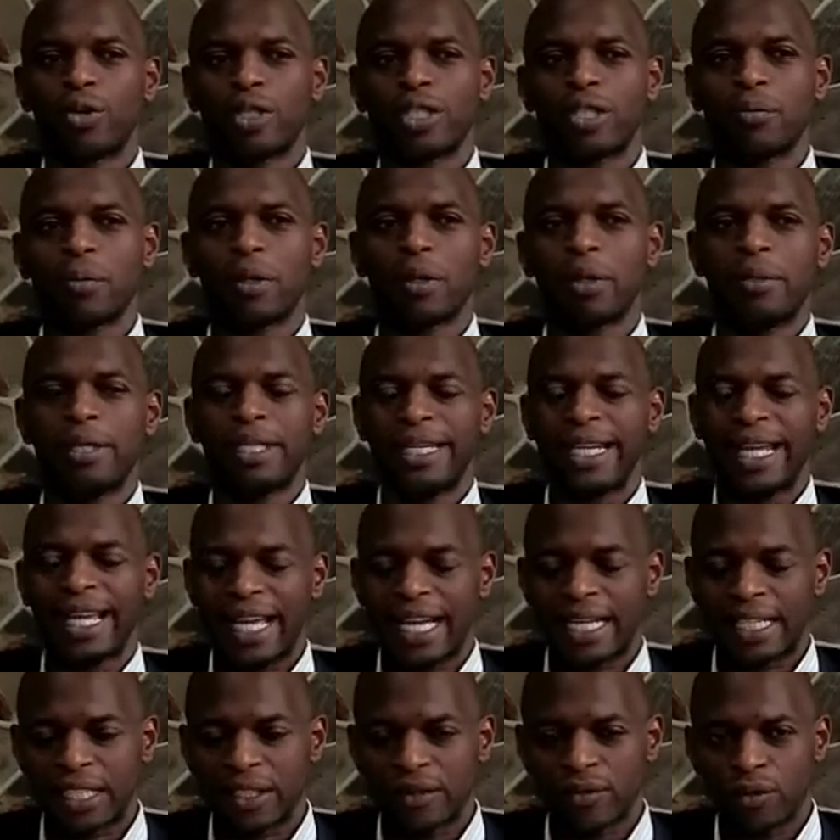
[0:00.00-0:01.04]
which may be
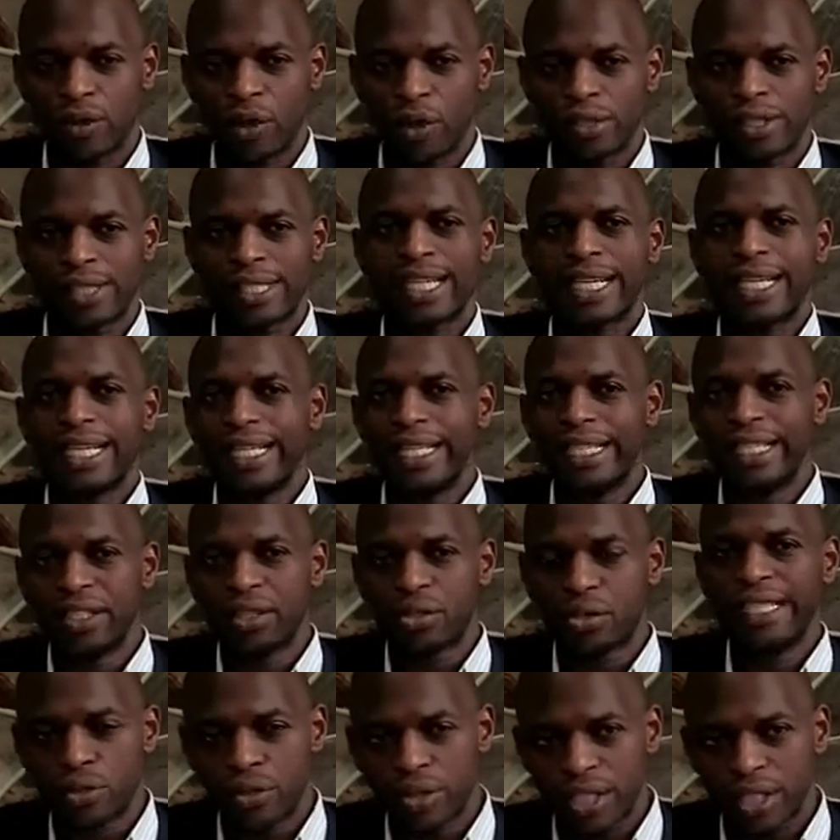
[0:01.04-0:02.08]
negative thoughts,
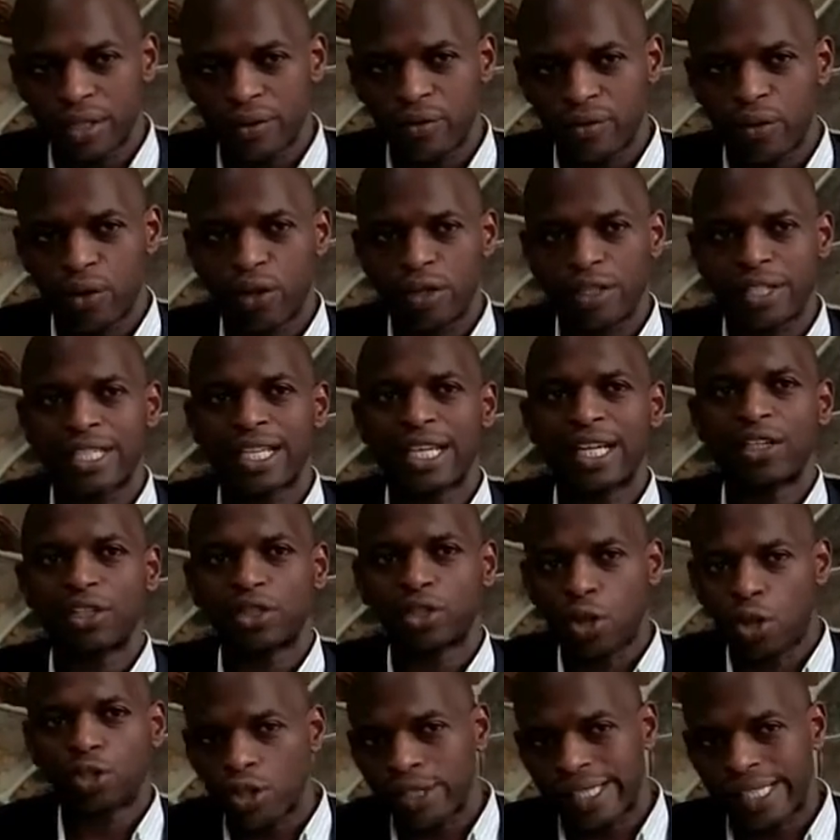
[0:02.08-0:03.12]
intrusive thoughts,
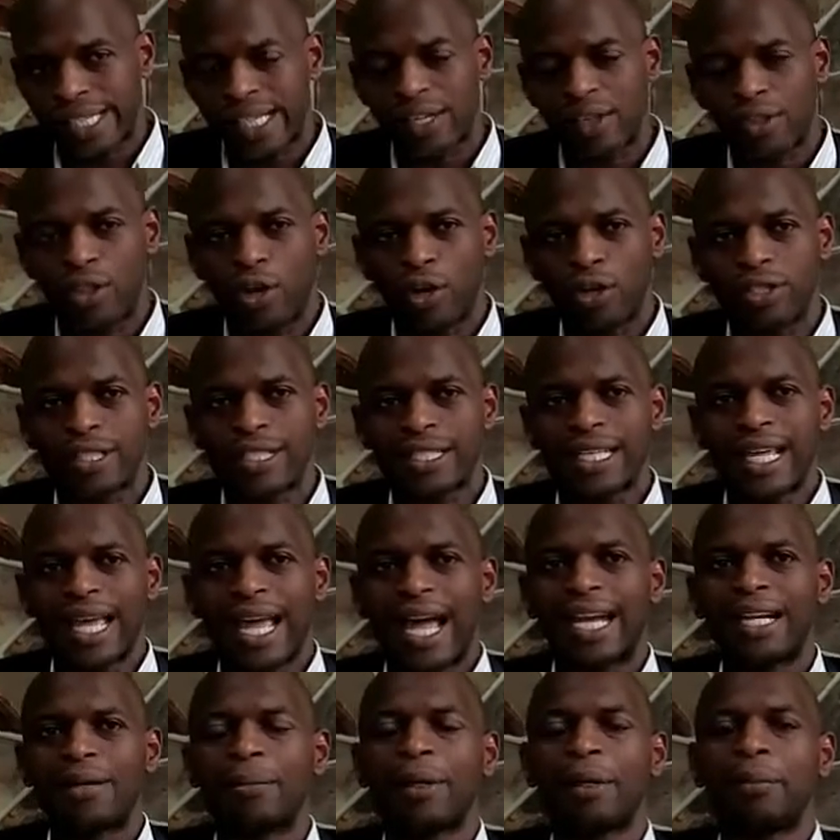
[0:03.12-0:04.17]
toxic thoughts,
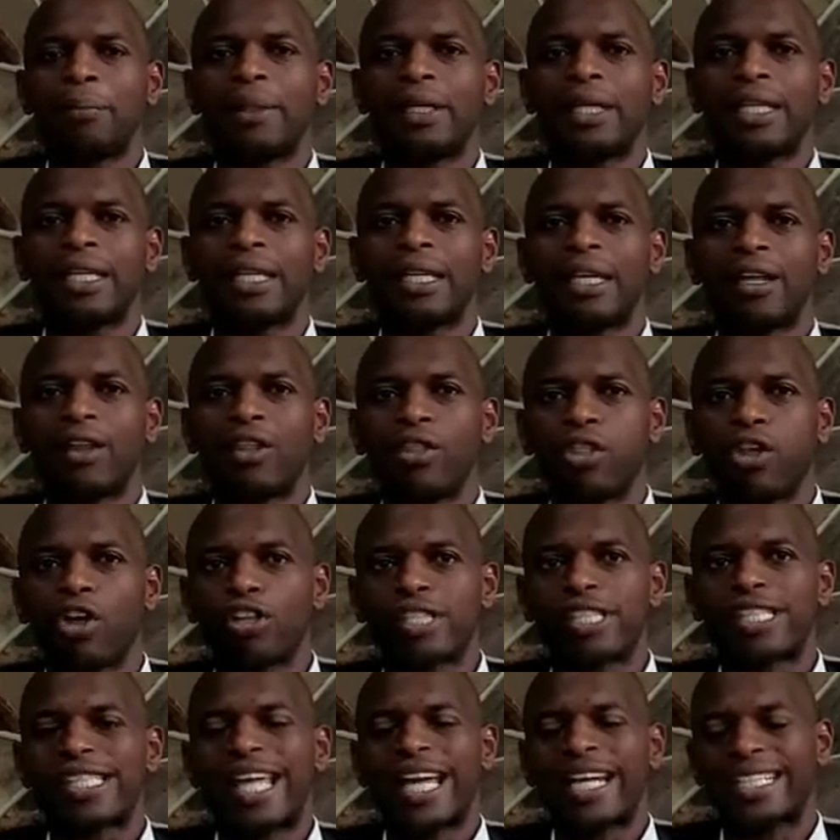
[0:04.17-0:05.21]
and maybe
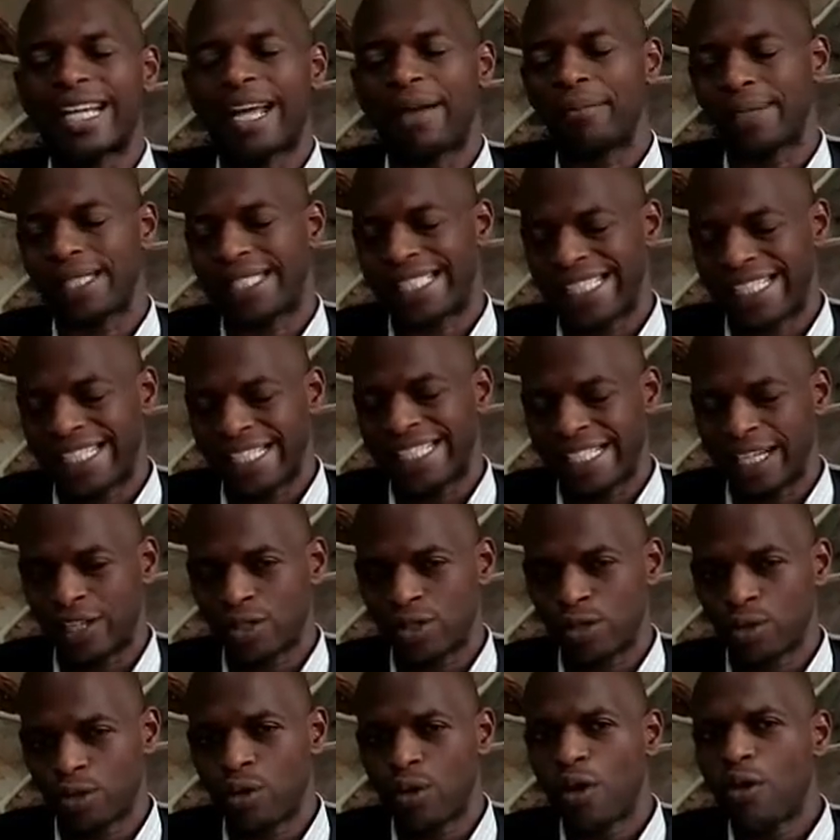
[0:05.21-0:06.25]
thoughts that are misleading
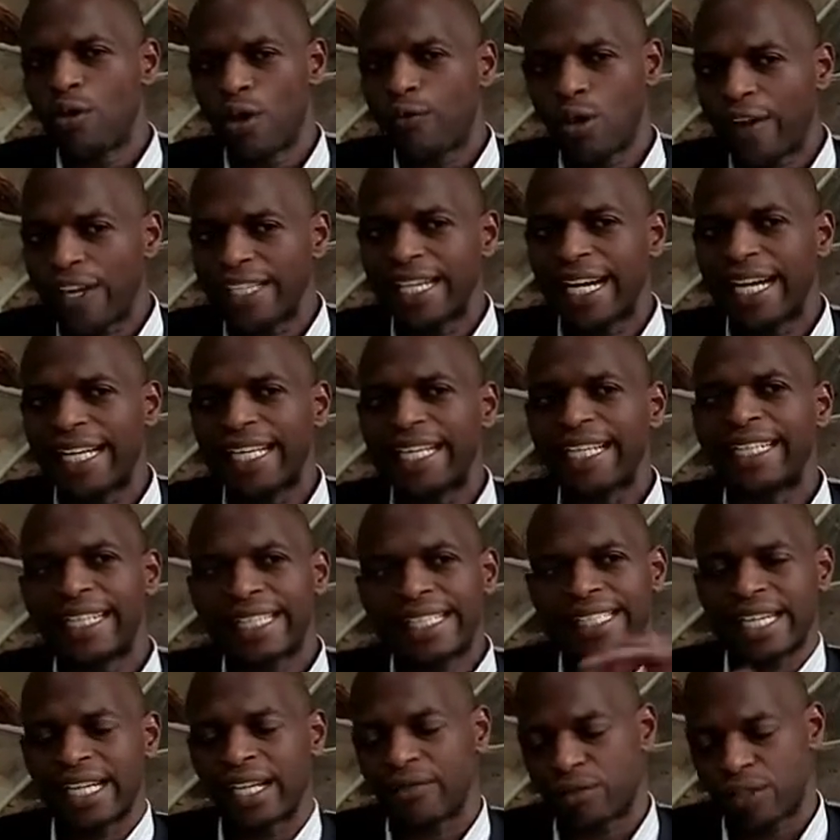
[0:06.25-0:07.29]
you. Finally, it
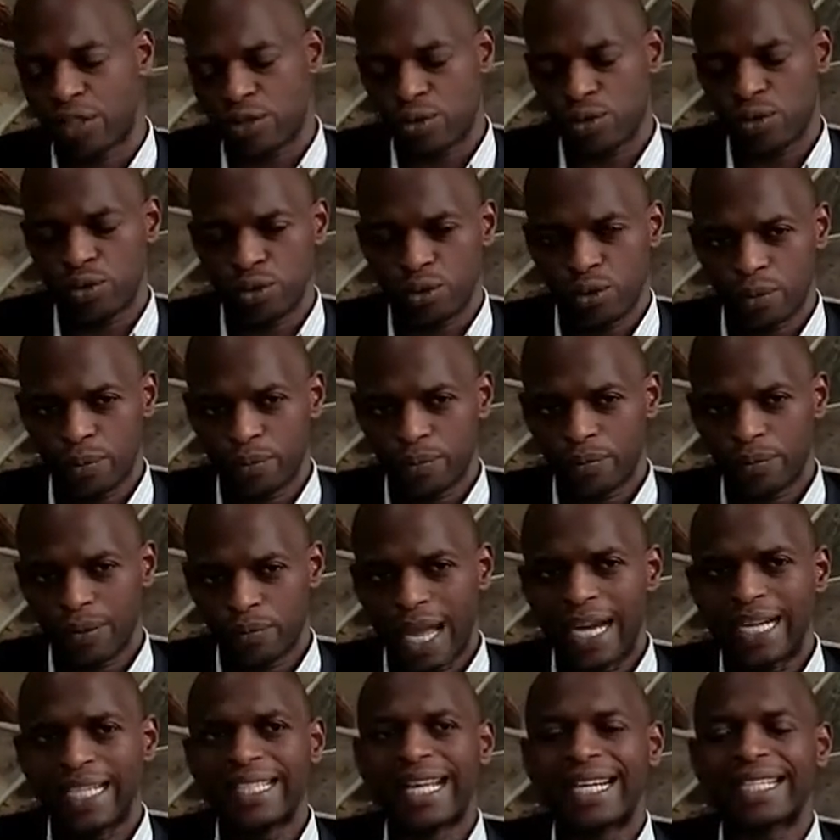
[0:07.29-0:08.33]
is left to you.
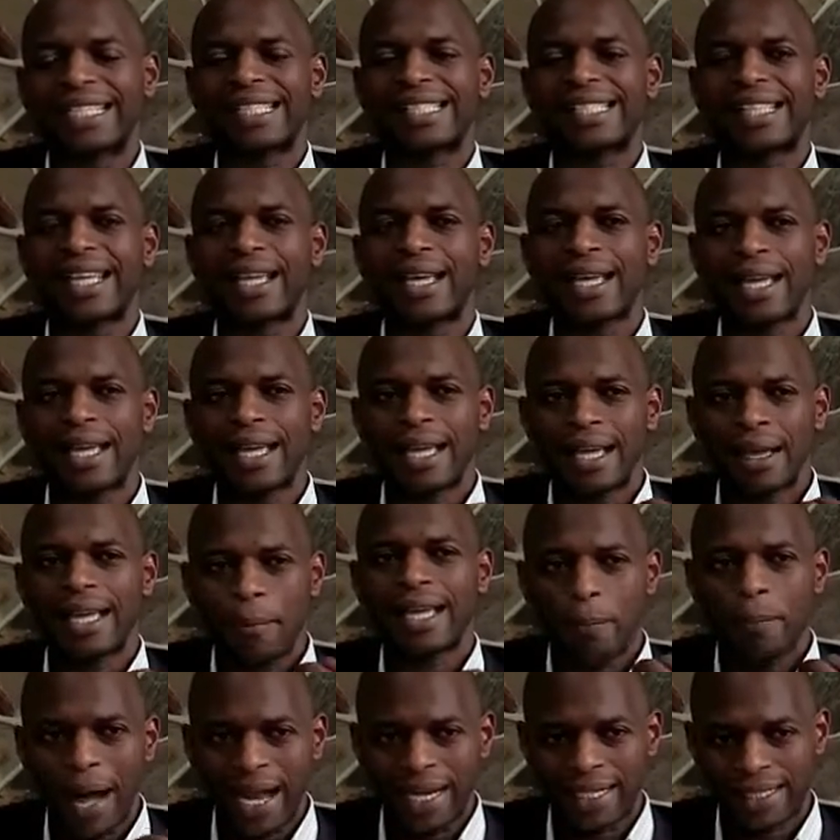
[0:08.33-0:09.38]
And that is the
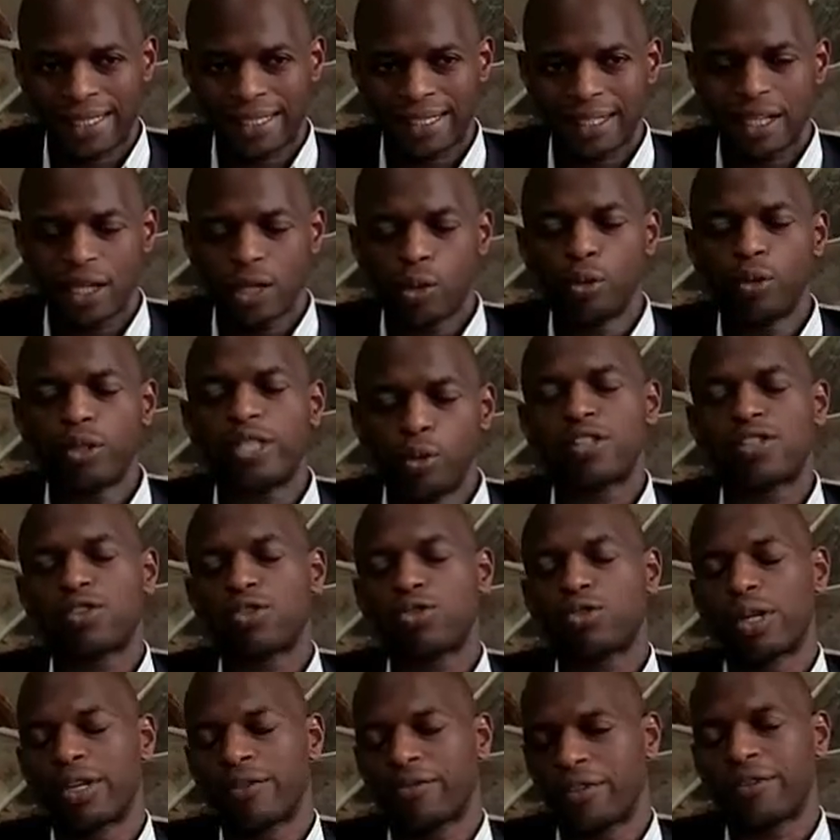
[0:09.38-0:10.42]
part which is
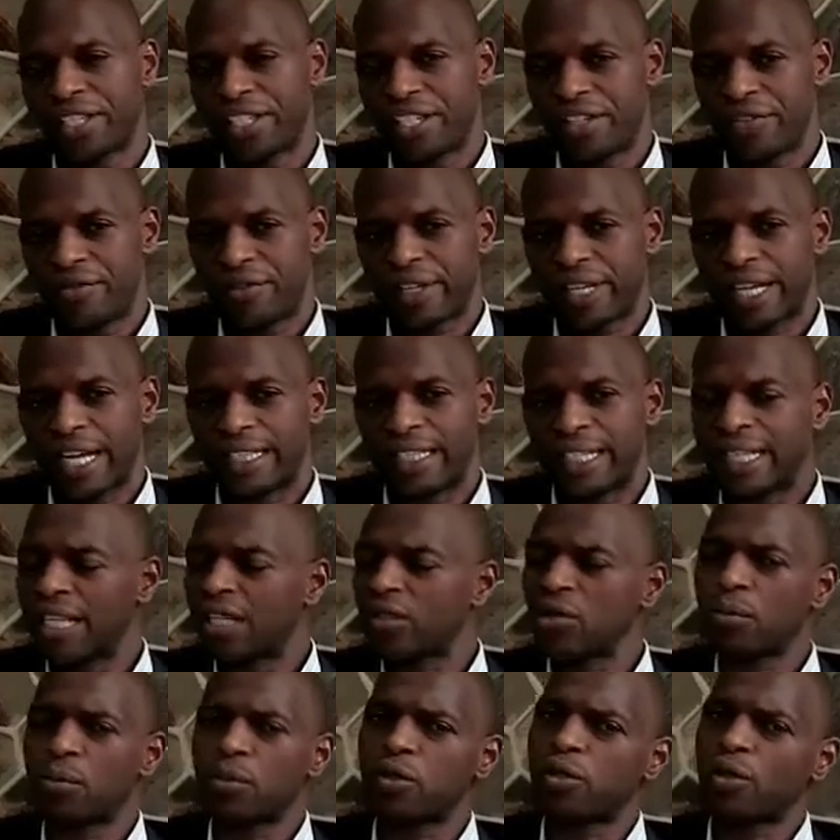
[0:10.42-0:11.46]
usually very difficult. And
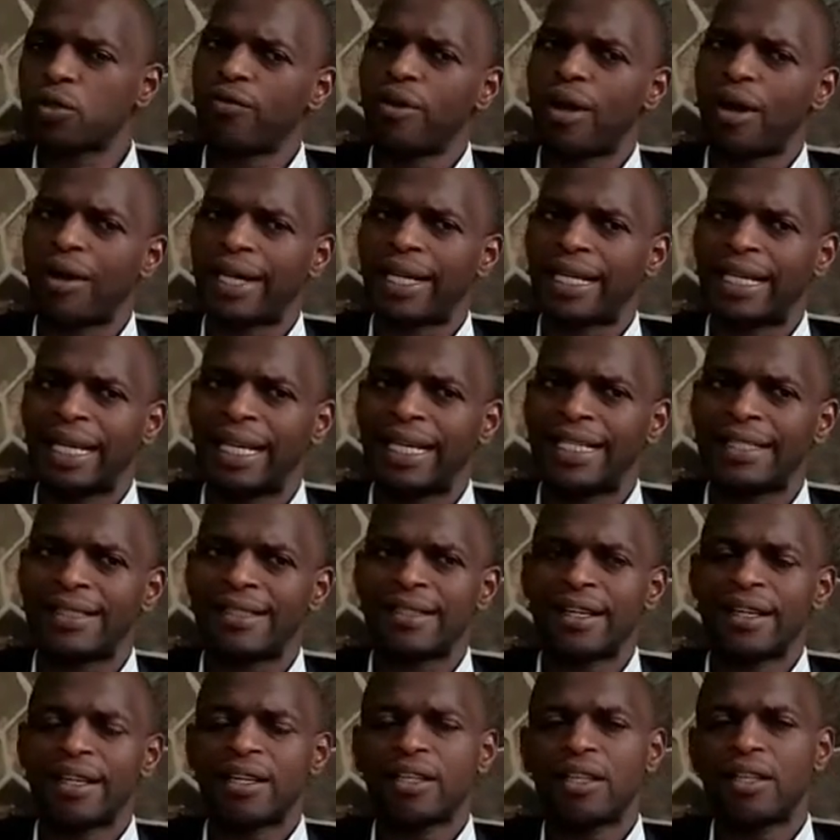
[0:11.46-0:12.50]
that's why most of our
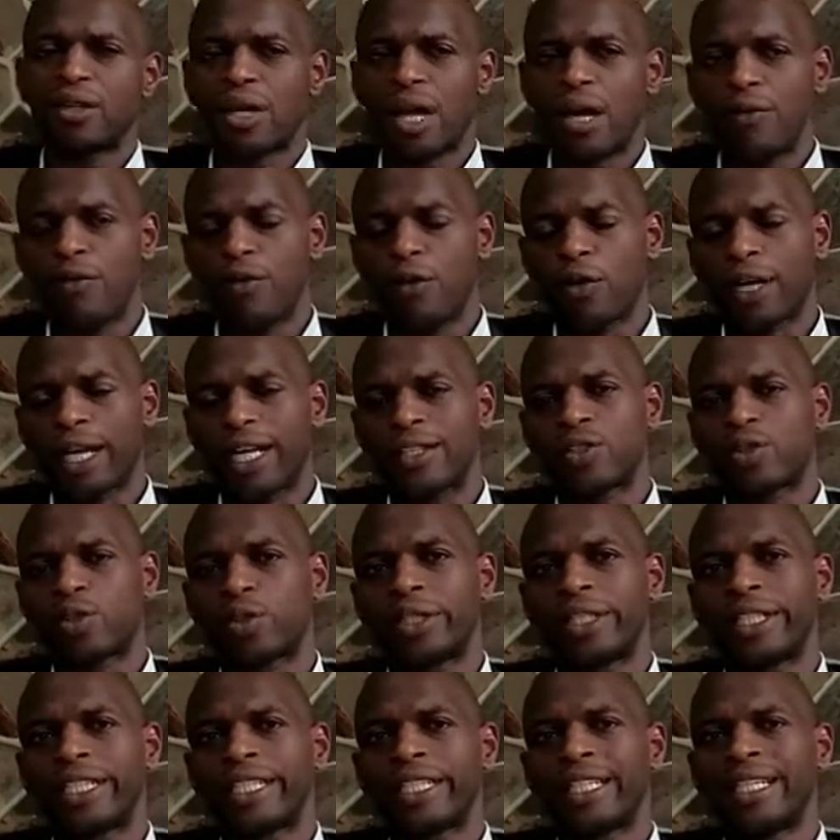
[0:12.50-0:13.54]
clients, they will come for
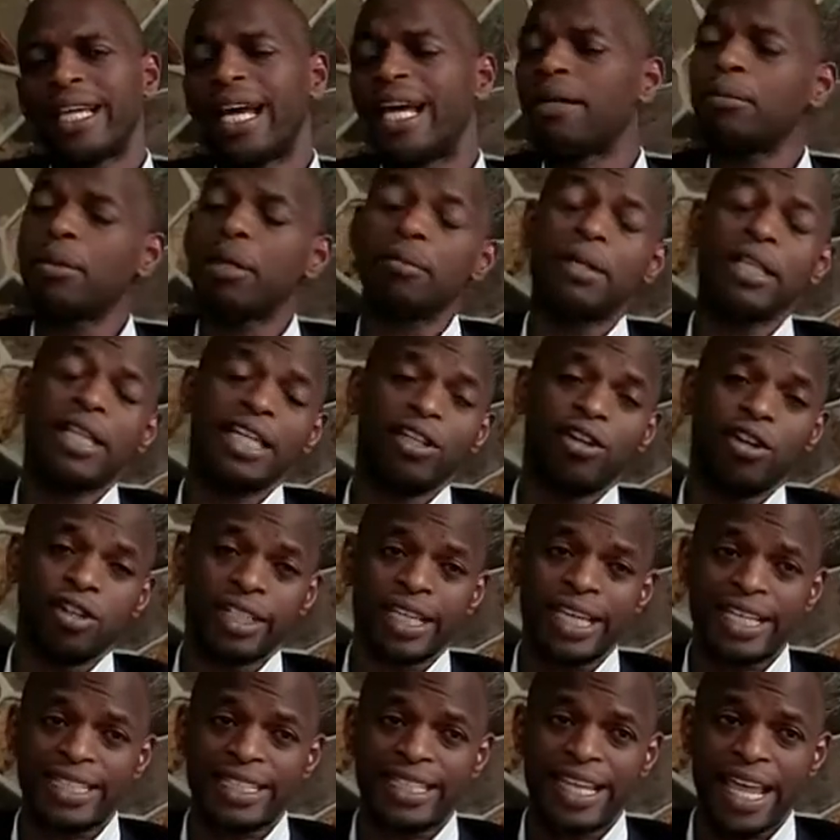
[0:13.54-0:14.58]
counseling and maybe they
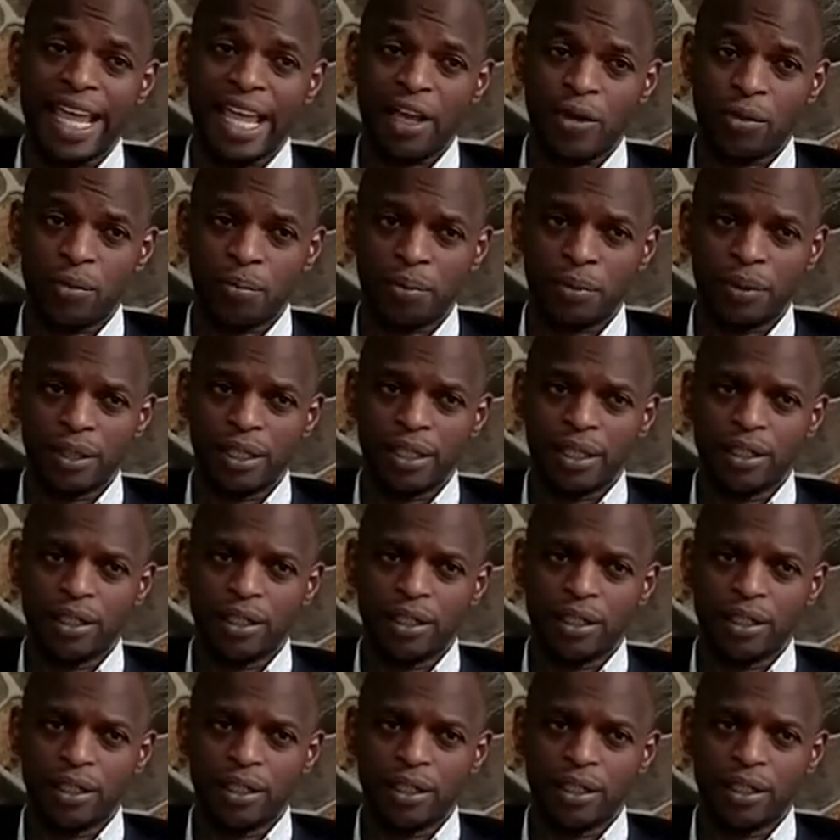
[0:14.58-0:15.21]
don't get the help.